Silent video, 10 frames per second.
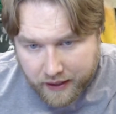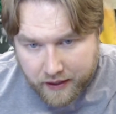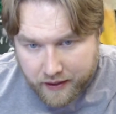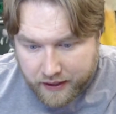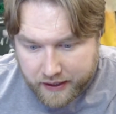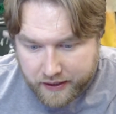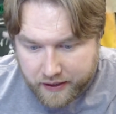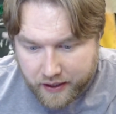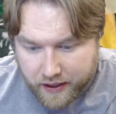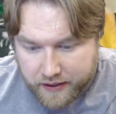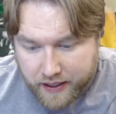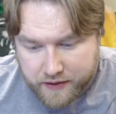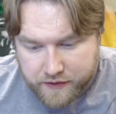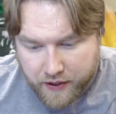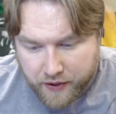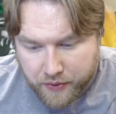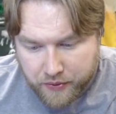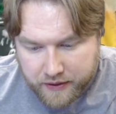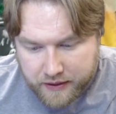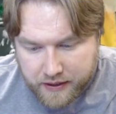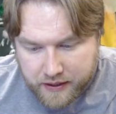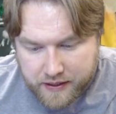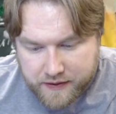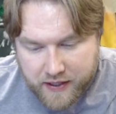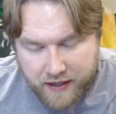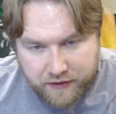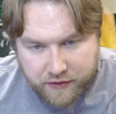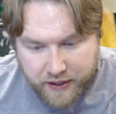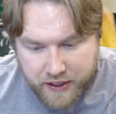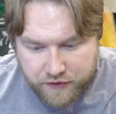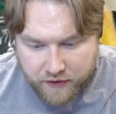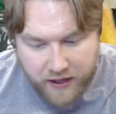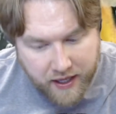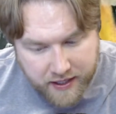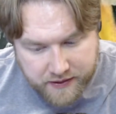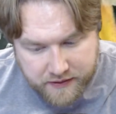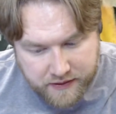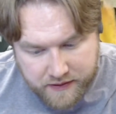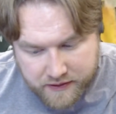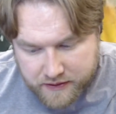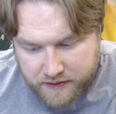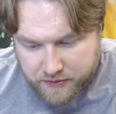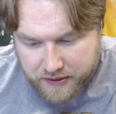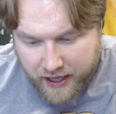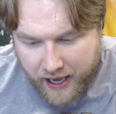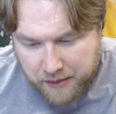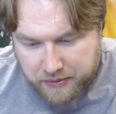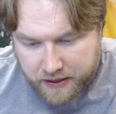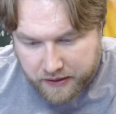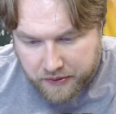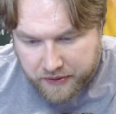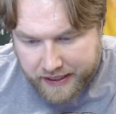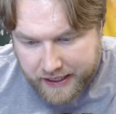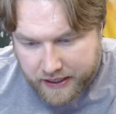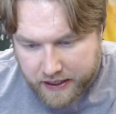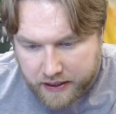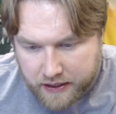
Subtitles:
And yeah, so saving the ranch for last. This is with a habanero kick.